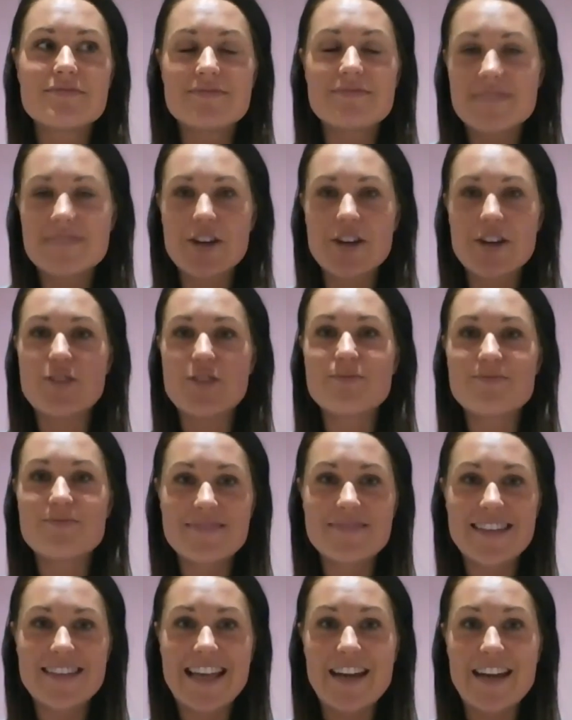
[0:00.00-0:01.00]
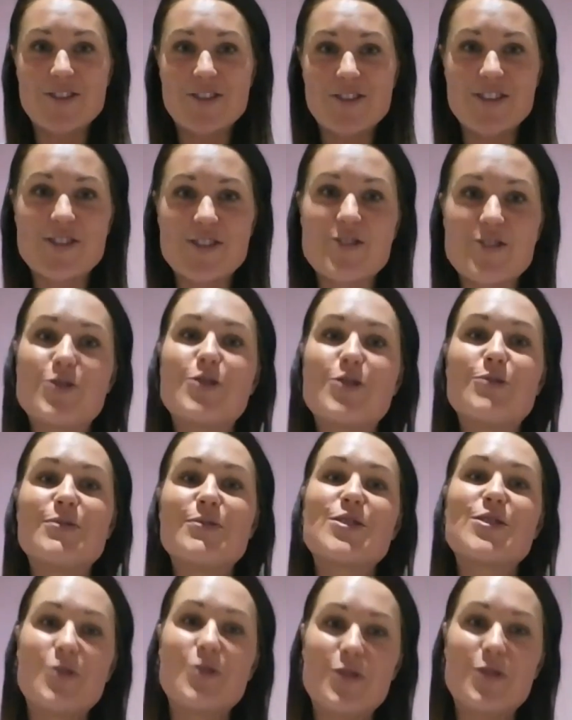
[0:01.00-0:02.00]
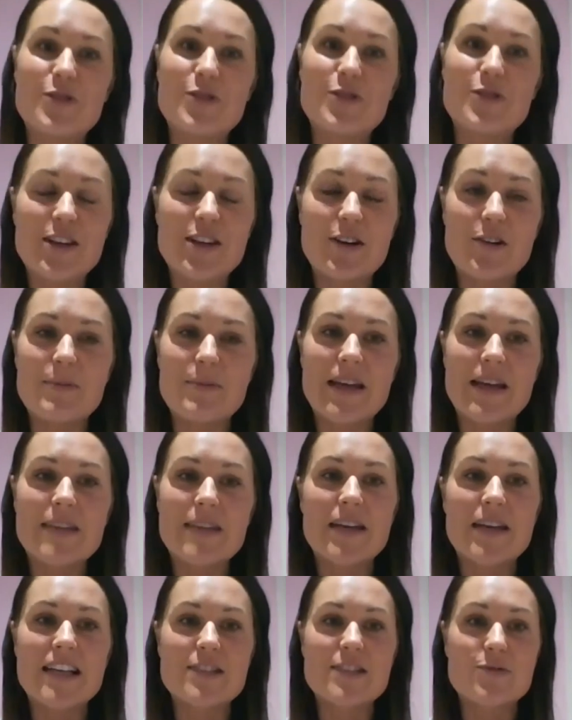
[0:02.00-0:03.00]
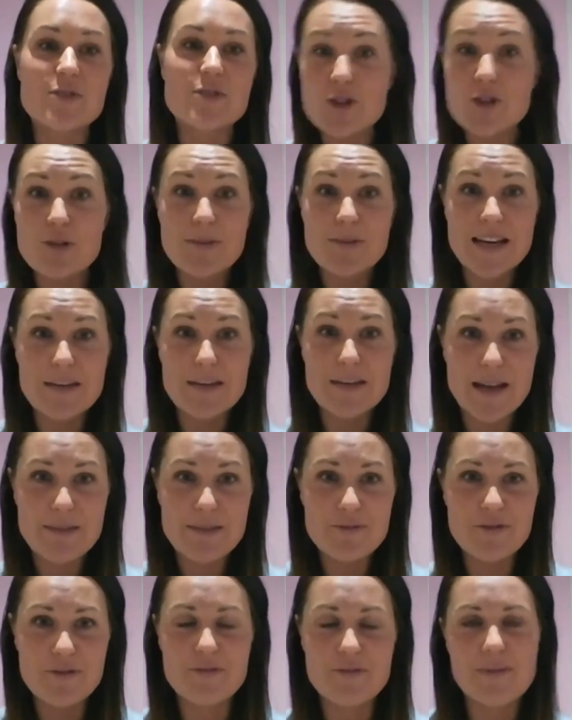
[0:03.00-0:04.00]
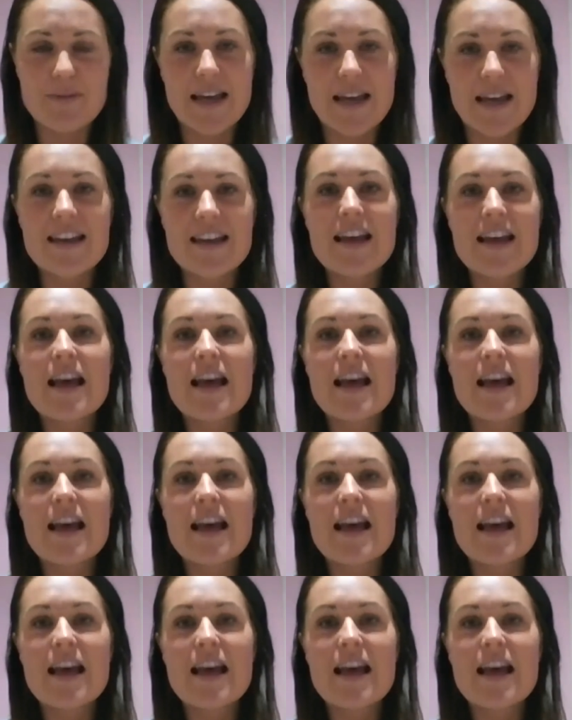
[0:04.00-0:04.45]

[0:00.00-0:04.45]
you know, get on a Zoom and talk, you know what I mean? Because it was too many people for me.